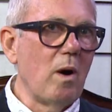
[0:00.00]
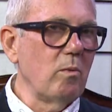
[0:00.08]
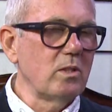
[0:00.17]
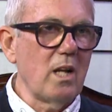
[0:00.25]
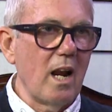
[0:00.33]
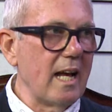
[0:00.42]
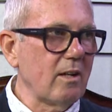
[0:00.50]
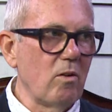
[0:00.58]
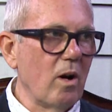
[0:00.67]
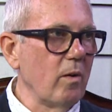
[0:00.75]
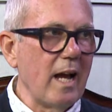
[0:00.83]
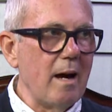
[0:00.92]
What was it like
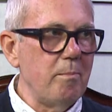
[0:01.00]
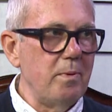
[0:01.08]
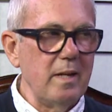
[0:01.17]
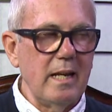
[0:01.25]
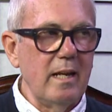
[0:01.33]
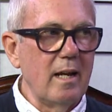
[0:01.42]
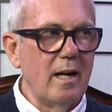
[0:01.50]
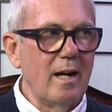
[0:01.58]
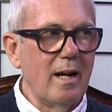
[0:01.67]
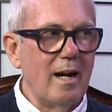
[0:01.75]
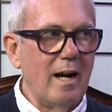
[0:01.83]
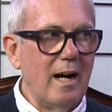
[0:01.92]
growing up in
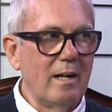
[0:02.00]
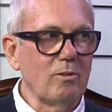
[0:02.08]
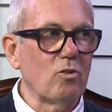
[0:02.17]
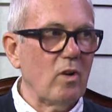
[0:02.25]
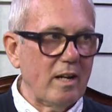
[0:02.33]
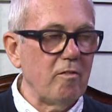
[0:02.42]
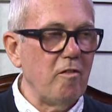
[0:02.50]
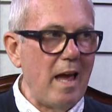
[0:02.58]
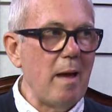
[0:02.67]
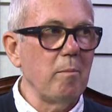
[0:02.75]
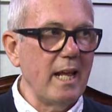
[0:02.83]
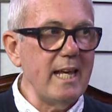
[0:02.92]
a Greek
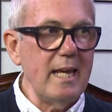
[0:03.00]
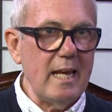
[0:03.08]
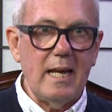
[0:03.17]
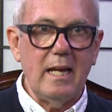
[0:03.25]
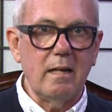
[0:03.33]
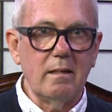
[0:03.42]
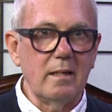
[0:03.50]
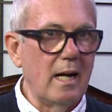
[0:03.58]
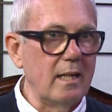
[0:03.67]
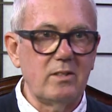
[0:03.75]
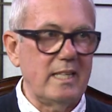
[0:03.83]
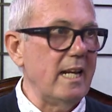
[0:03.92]
family in
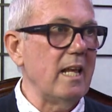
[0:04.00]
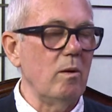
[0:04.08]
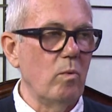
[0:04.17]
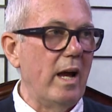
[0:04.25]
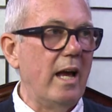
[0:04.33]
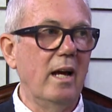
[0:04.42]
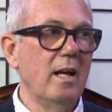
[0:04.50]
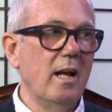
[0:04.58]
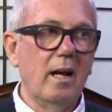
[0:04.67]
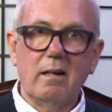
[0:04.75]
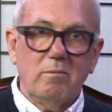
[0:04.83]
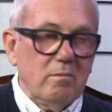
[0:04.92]
a city where,
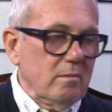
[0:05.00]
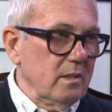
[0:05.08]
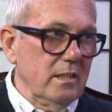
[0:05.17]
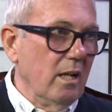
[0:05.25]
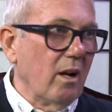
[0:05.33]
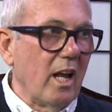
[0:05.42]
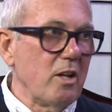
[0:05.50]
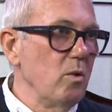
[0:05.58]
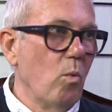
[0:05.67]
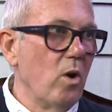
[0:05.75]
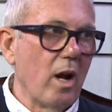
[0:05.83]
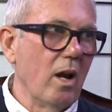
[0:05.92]
you know, like
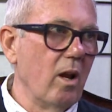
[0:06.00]
you weren't